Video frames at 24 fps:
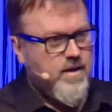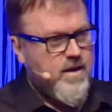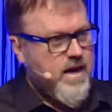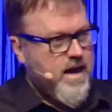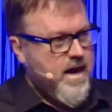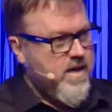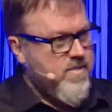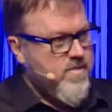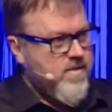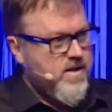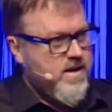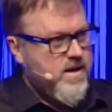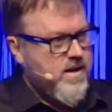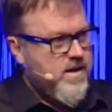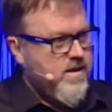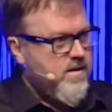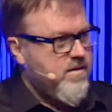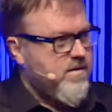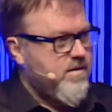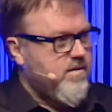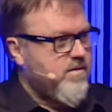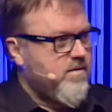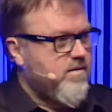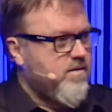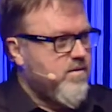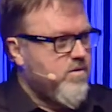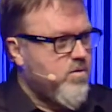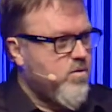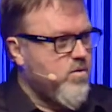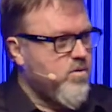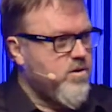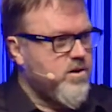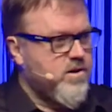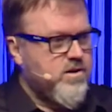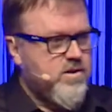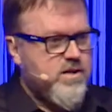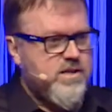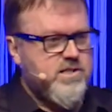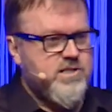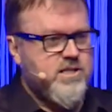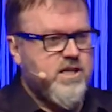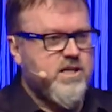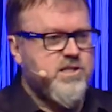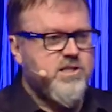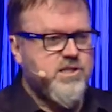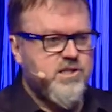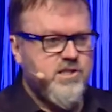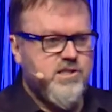And then
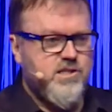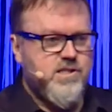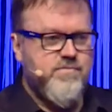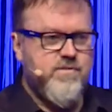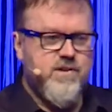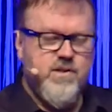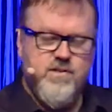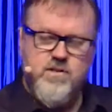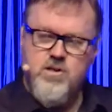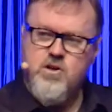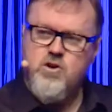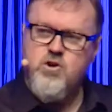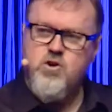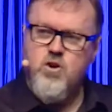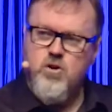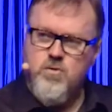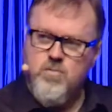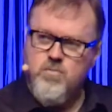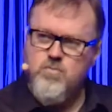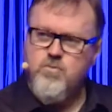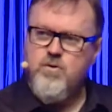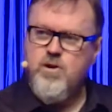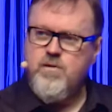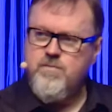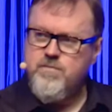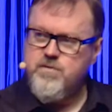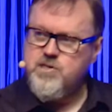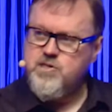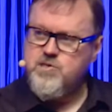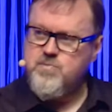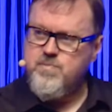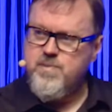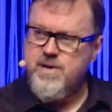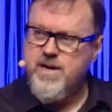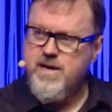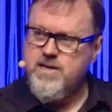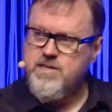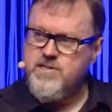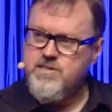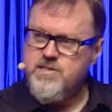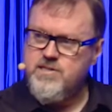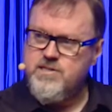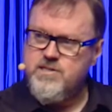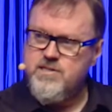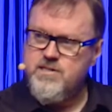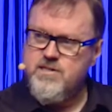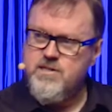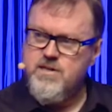organizations, even in the nonprofit
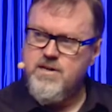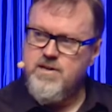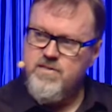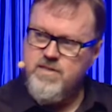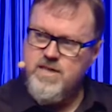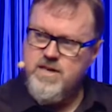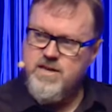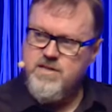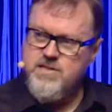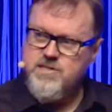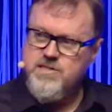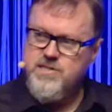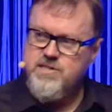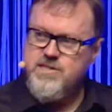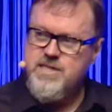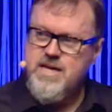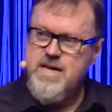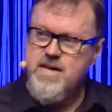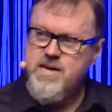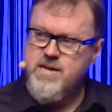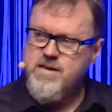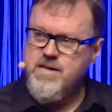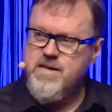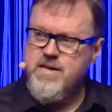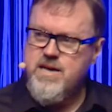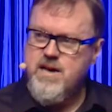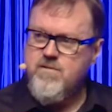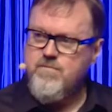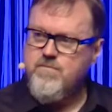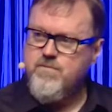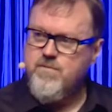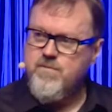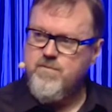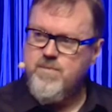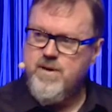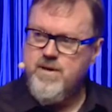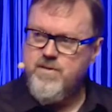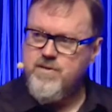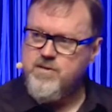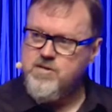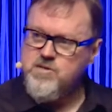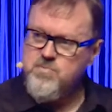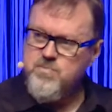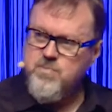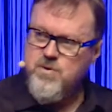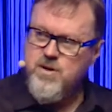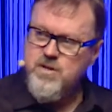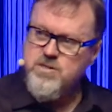space, that are standing out from others
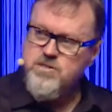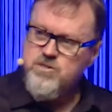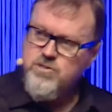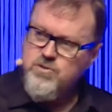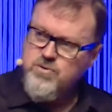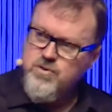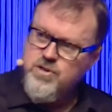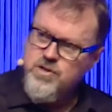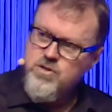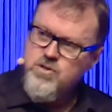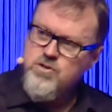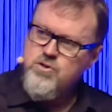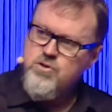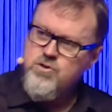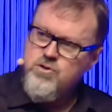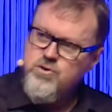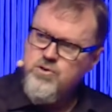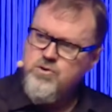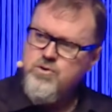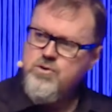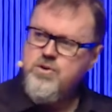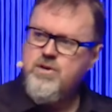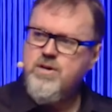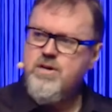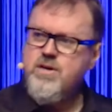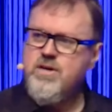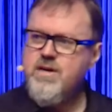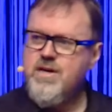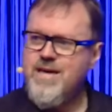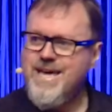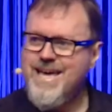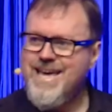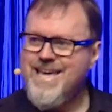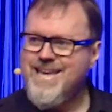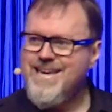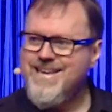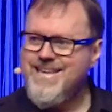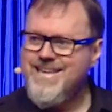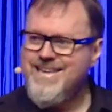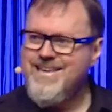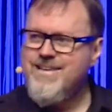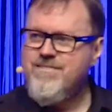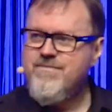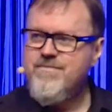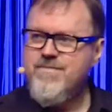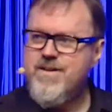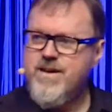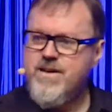by doing new and
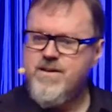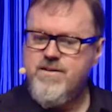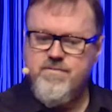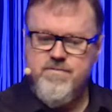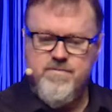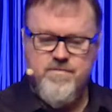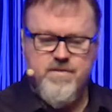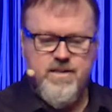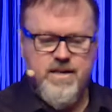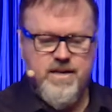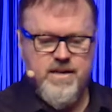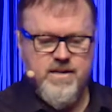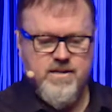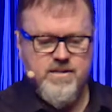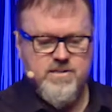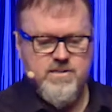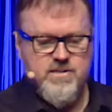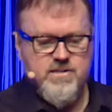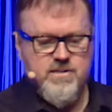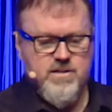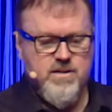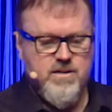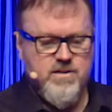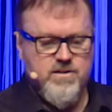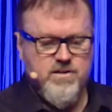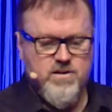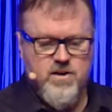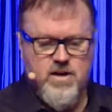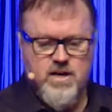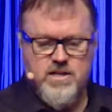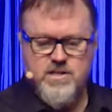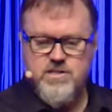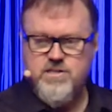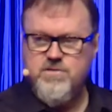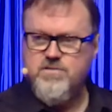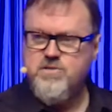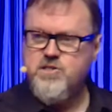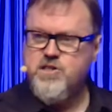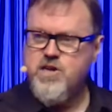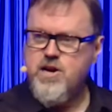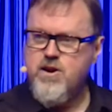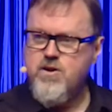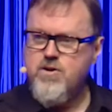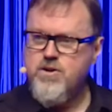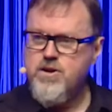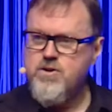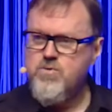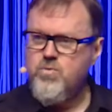innovative things, the likes of
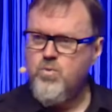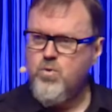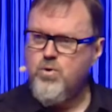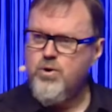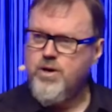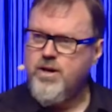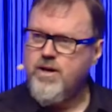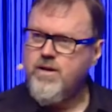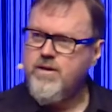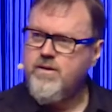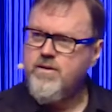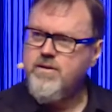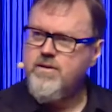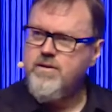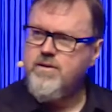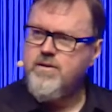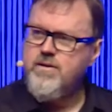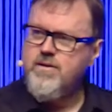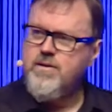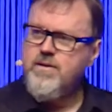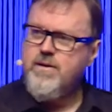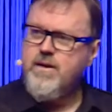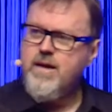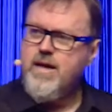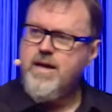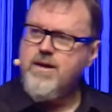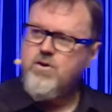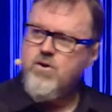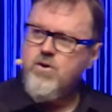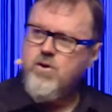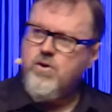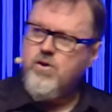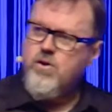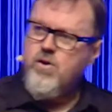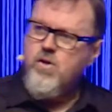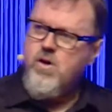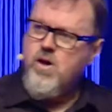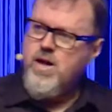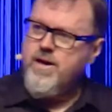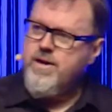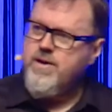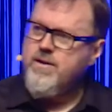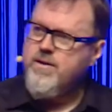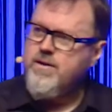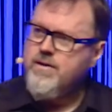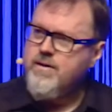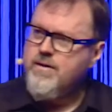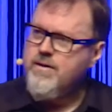Charity Water and
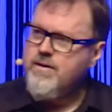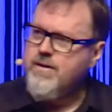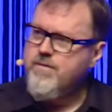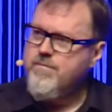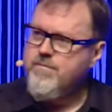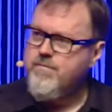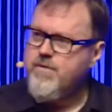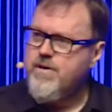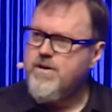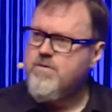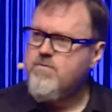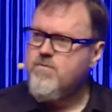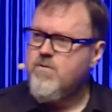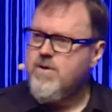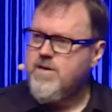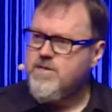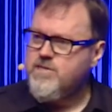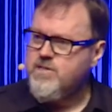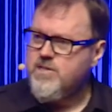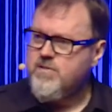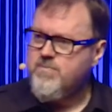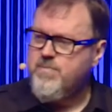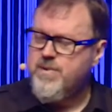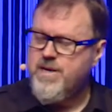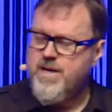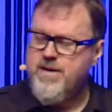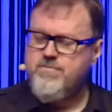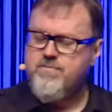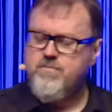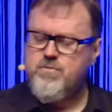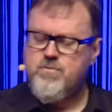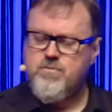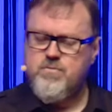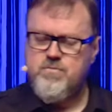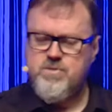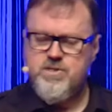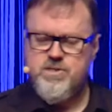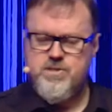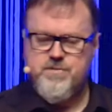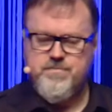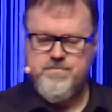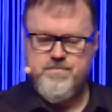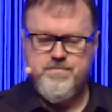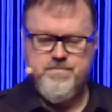online fundraising platforms.